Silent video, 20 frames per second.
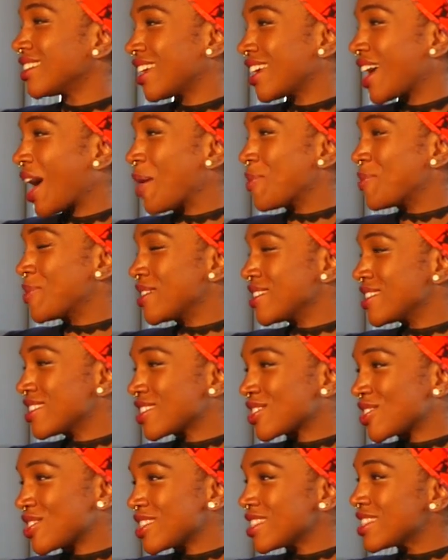That
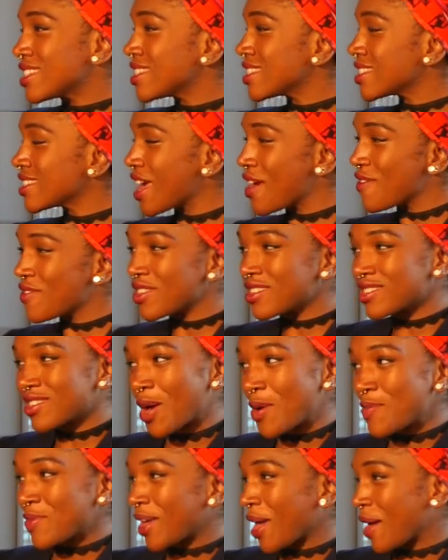happens, because everything's
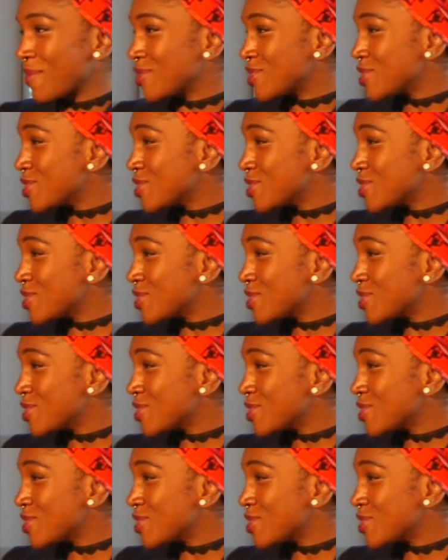got to be kept